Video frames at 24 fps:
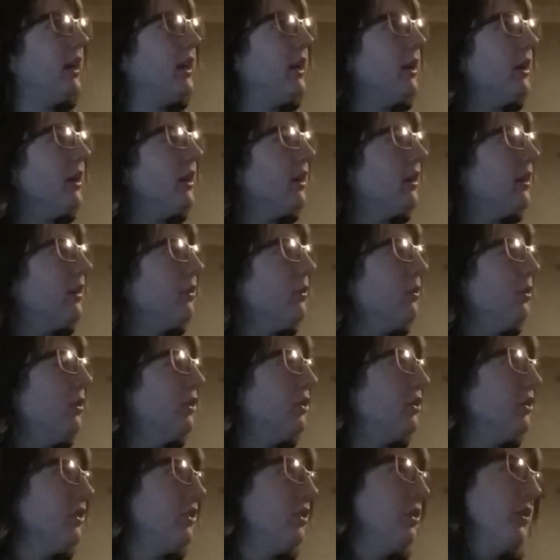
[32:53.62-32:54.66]
it was
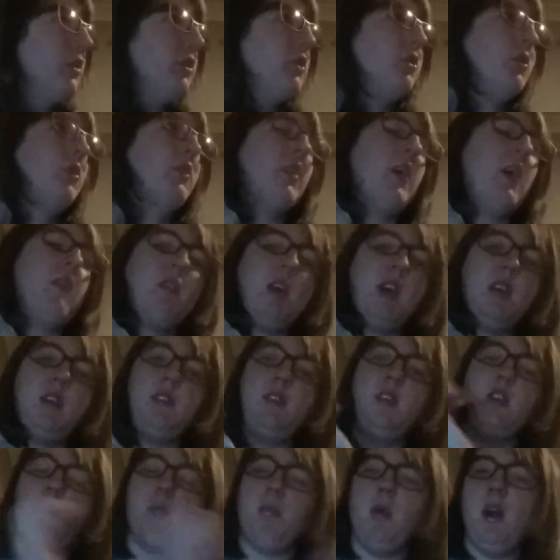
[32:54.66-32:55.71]
until sort of their
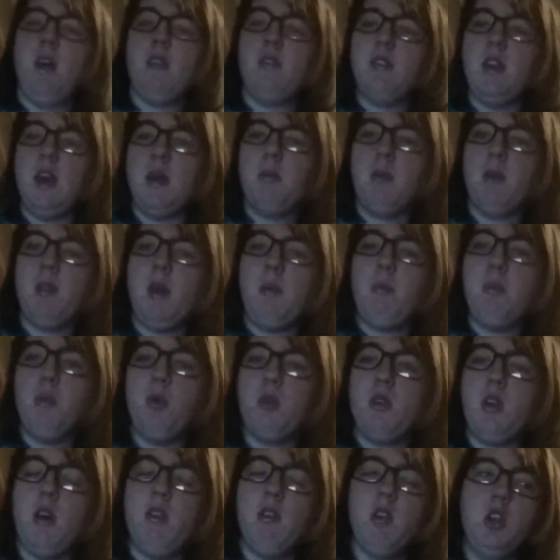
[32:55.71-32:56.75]
18th birthday, but they
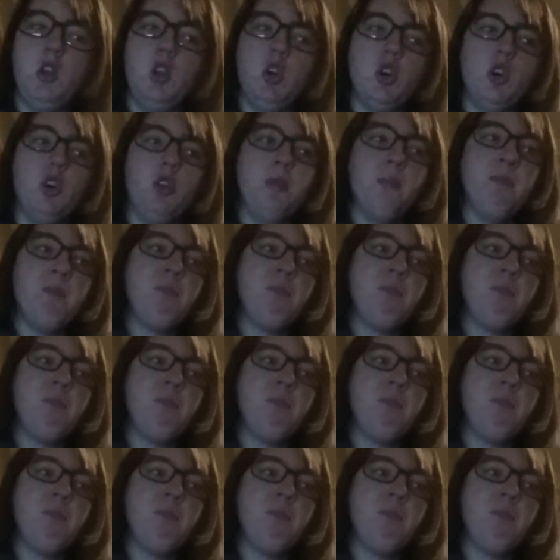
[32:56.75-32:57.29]
brought out a law